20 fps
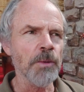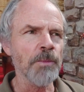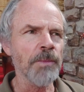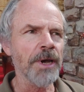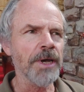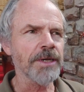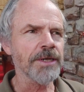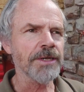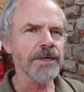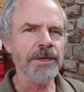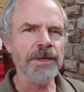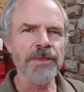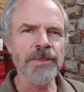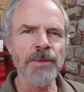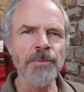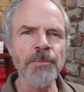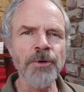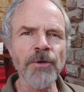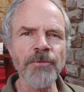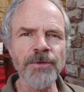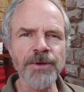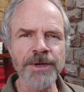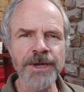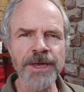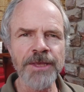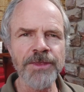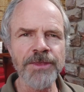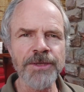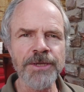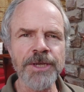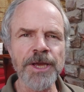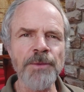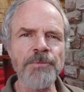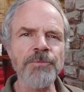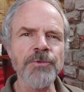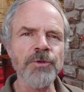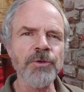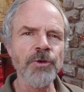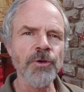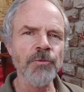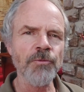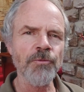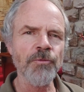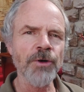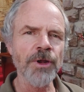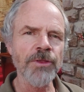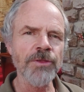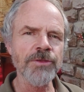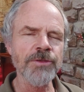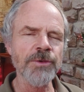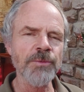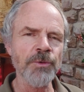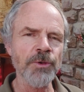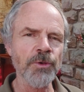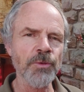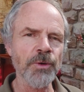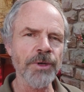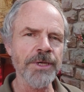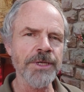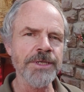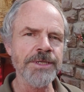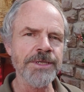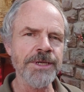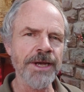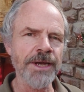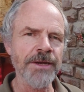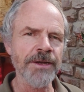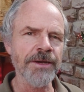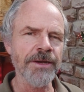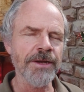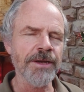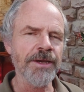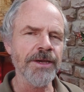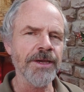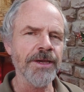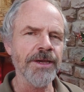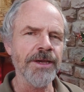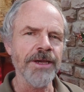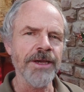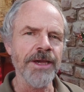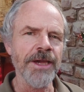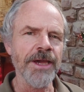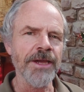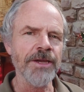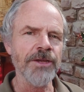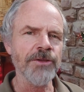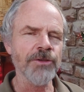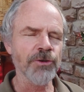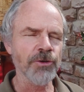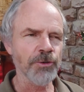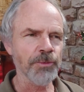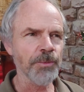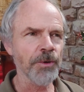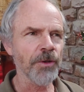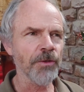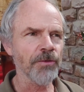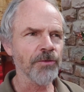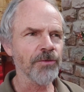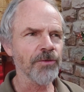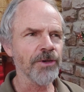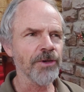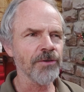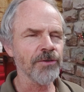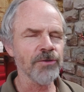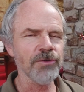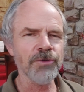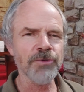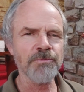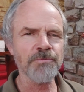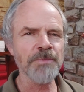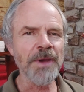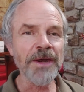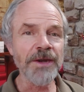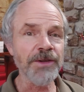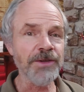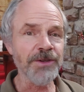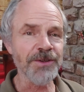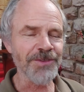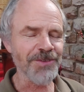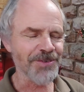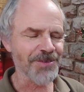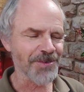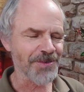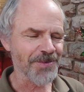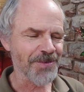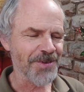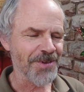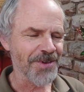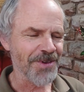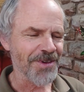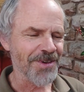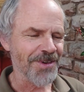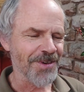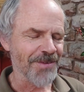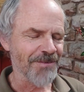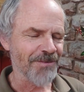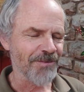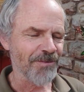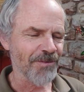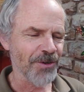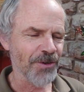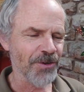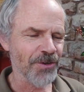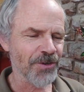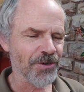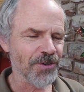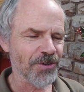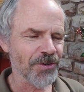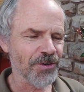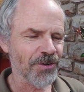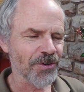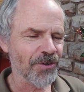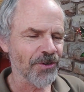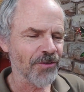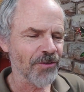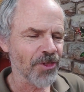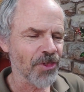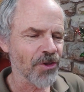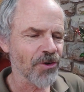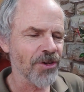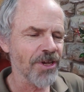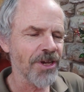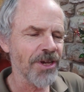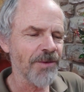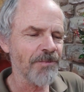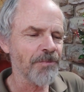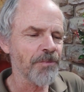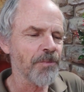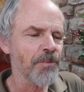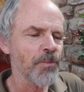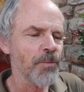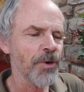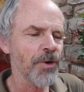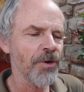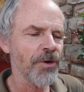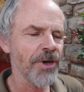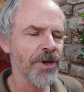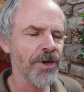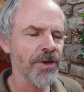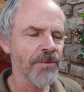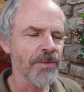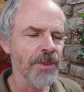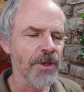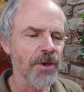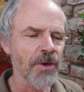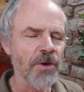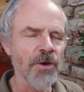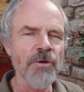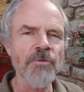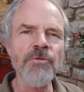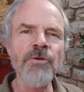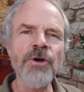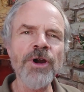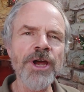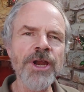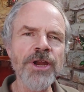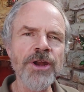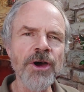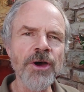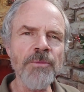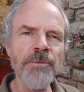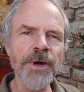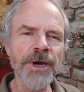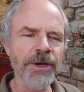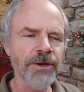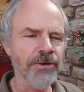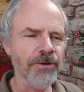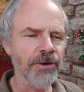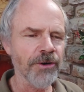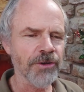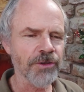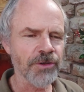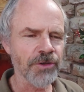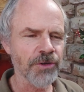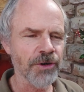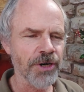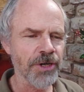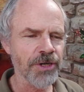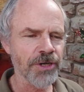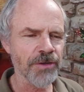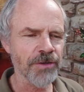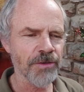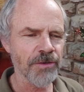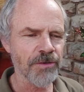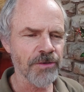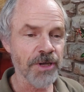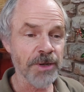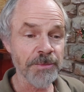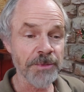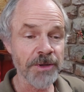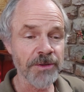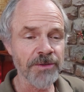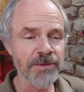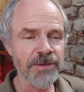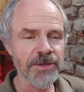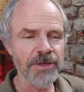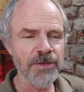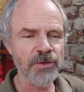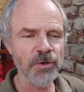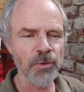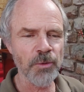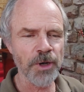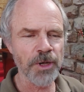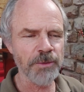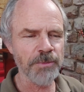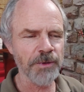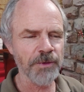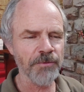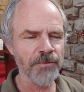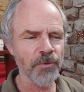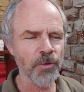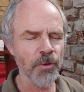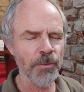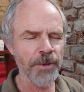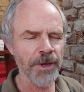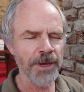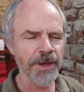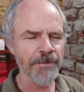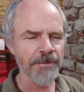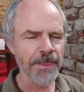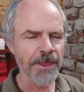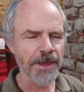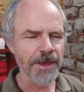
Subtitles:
But the prophet Nathan comes and confronts him with what he's done, and his response is penitence. Verse 3, we read, "For I know my transgressions, and my sin is always before me.